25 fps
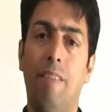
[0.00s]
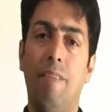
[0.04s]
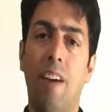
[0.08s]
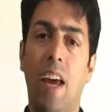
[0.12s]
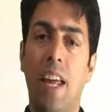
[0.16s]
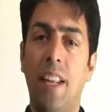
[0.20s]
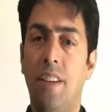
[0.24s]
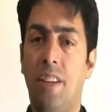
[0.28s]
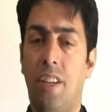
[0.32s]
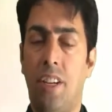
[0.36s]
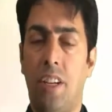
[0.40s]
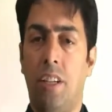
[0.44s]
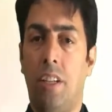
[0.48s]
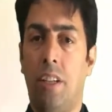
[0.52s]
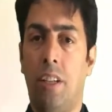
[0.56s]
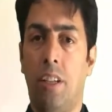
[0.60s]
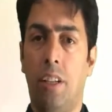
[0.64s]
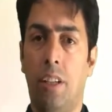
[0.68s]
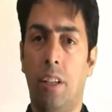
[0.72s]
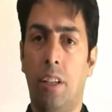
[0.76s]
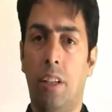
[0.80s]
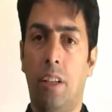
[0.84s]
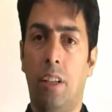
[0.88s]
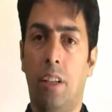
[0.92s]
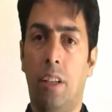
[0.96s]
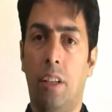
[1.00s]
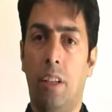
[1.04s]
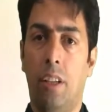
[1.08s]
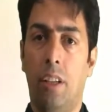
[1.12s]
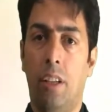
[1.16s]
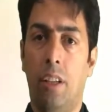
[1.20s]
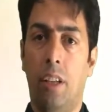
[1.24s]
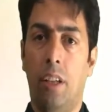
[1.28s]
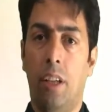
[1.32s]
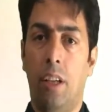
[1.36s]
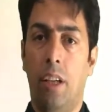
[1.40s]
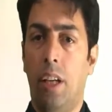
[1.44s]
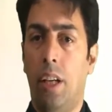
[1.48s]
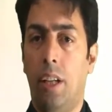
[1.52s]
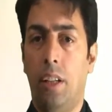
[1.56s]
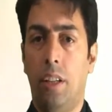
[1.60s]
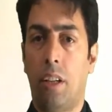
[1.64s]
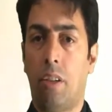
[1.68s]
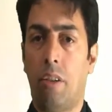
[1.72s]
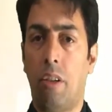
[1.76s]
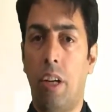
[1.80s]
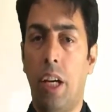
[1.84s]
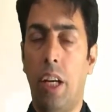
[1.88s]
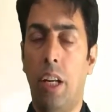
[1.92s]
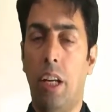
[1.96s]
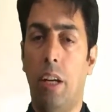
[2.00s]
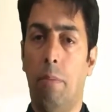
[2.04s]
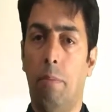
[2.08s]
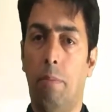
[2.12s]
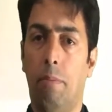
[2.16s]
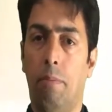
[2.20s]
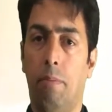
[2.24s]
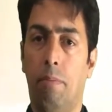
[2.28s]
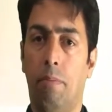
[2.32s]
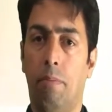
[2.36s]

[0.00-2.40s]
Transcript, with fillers: vent in the cranium.